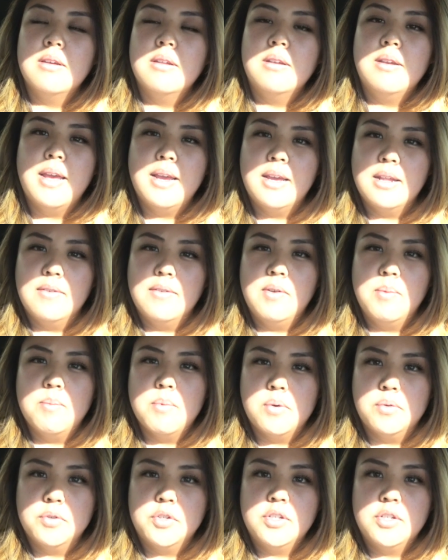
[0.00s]
negative
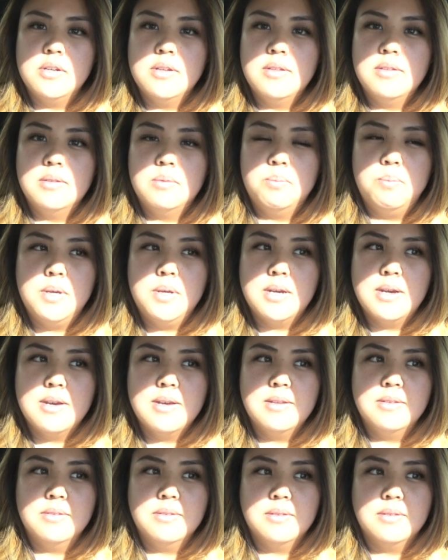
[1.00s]
emotions,
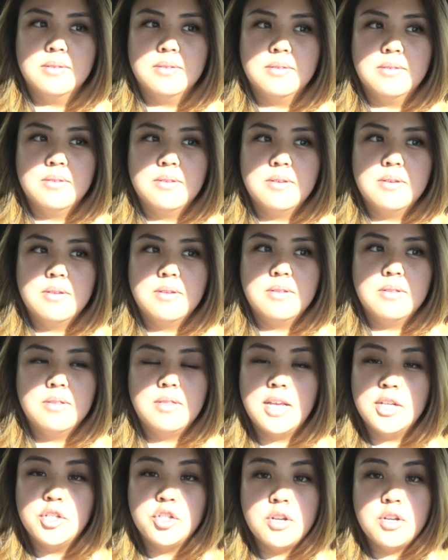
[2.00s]
because
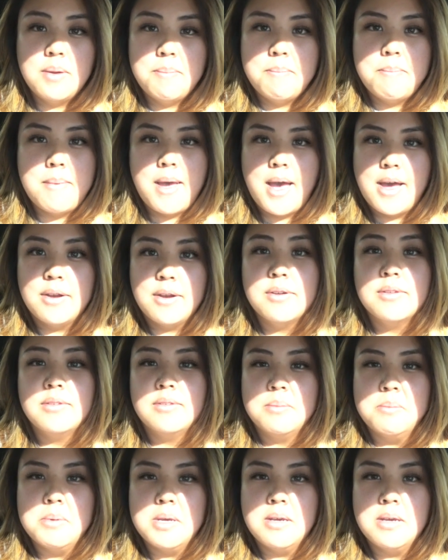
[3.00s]
they shouldn't matter
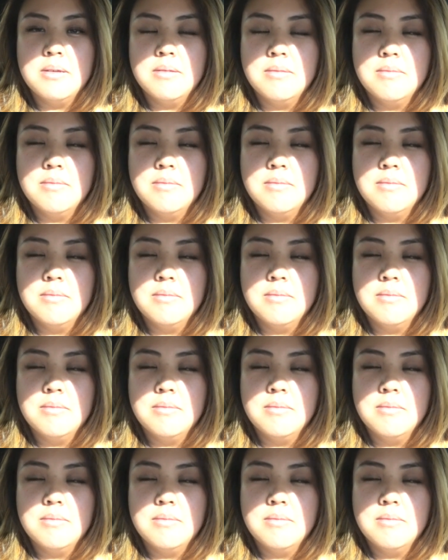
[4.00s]
to me.